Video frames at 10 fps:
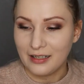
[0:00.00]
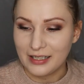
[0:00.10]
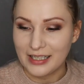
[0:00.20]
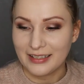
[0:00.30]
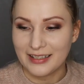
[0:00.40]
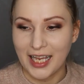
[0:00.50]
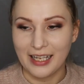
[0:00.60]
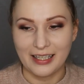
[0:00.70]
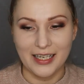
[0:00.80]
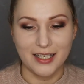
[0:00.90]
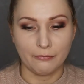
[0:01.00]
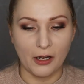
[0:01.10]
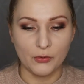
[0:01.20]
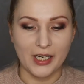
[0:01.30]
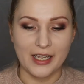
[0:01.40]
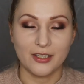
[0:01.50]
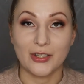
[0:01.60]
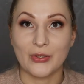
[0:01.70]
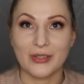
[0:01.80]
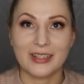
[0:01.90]
is these
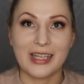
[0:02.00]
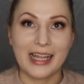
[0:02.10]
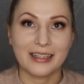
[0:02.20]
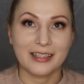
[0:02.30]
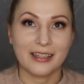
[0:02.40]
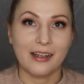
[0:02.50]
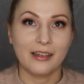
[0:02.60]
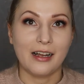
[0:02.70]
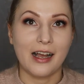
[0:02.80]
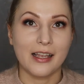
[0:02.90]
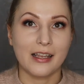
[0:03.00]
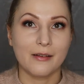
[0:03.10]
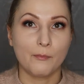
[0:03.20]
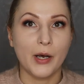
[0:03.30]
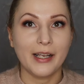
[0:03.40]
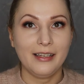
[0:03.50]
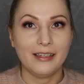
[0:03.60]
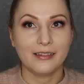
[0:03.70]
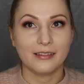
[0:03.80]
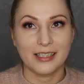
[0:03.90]
foundations that I buy
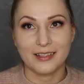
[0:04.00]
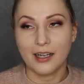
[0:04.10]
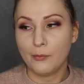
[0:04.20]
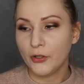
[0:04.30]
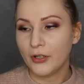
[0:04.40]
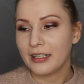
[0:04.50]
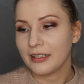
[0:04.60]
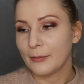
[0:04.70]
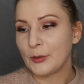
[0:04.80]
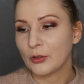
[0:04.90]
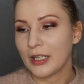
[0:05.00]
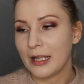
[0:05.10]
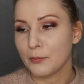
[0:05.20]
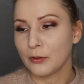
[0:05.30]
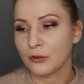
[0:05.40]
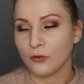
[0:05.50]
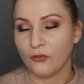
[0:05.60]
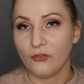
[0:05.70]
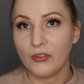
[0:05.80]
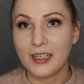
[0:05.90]
in the summer and I'm not able to
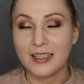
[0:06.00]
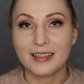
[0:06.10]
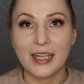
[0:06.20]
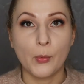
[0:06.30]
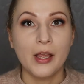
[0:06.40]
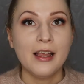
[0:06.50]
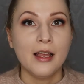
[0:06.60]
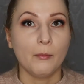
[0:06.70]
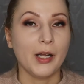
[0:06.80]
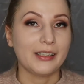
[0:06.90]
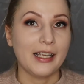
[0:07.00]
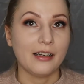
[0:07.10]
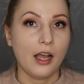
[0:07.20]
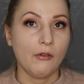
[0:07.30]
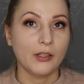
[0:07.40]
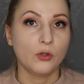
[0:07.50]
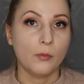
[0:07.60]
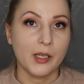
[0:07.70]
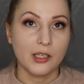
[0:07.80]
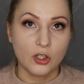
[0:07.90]
finish them, but then I want to
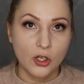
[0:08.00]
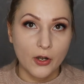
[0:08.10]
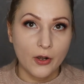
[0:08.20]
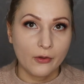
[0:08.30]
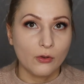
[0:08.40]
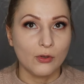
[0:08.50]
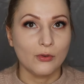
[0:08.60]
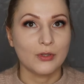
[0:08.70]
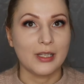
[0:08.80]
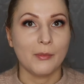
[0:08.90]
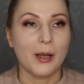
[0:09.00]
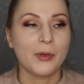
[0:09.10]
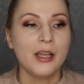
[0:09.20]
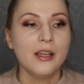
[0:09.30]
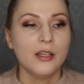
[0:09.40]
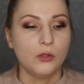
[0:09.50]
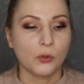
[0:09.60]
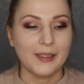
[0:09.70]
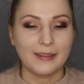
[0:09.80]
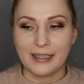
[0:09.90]
be sure to use them up
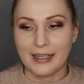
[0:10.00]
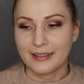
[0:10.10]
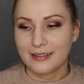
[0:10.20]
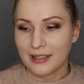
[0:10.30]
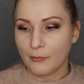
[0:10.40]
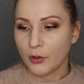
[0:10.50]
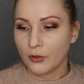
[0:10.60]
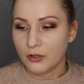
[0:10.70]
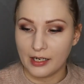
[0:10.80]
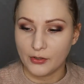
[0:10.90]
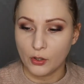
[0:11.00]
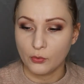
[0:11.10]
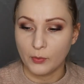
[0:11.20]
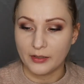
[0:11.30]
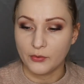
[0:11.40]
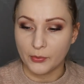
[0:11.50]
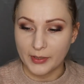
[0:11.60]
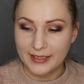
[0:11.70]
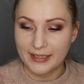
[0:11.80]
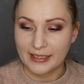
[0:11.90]
during the next summer. I don't want to
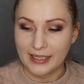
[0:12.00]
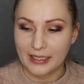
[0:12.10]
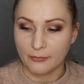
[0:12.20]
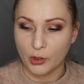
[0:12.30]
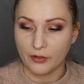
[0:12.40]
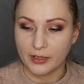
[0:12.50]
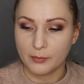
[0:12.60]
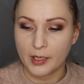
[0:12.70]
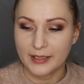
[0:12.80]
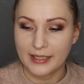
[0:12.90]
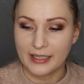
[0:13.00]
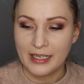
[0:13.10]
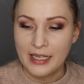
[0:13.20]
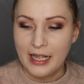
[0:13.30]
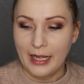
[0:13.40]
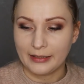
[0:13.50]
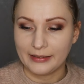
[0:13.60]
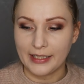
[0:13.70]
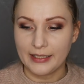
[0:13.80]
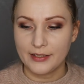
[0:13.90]
risk it anymore with my skin, and
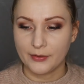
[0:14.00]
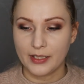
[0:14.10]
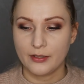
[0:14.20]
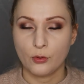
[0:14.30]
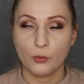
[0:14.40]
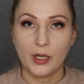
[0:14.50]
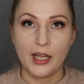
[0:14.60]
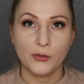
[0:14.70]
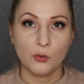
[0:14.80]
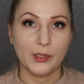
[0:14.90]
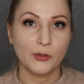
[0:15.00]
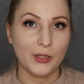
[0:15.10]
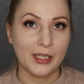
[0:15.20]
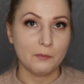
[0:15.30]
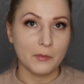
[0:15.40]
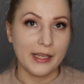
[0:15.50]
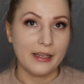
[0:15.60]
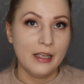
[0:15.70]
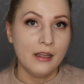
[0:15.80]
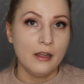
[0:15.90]
that is the reason why I do want to keep my